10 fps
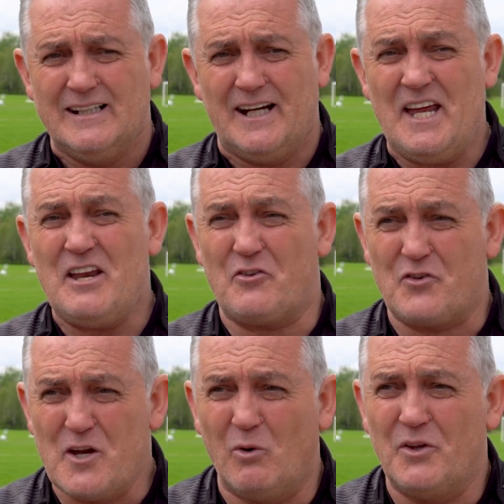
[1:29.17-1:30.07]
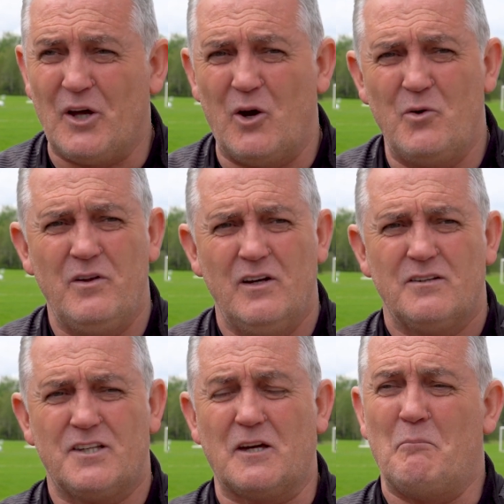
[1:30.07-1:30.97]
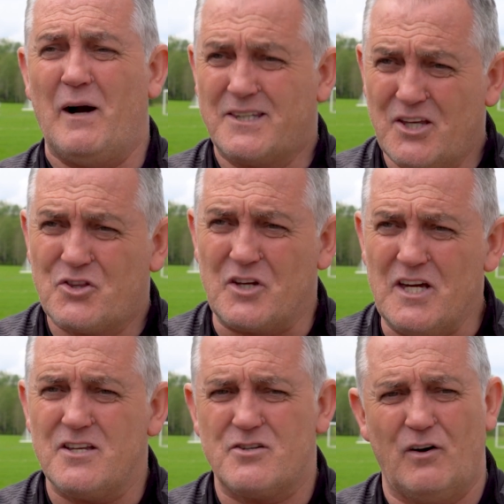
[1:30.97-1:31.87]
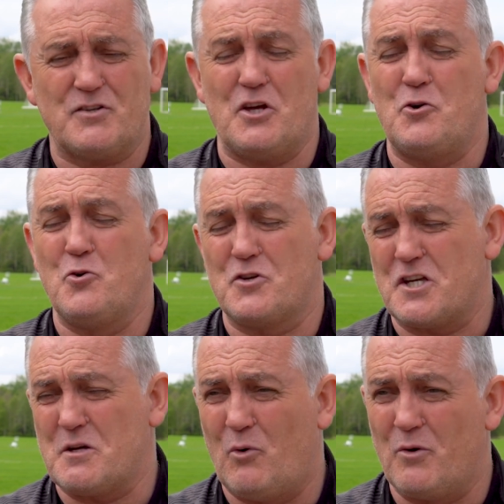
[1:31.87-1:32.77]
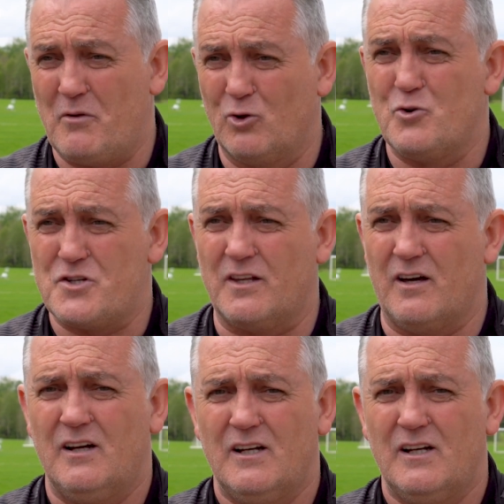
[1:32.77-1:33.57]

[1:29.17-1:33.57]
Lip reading: And then at 3-1 down, to come back to 3 each, obviously a huge disappointment losing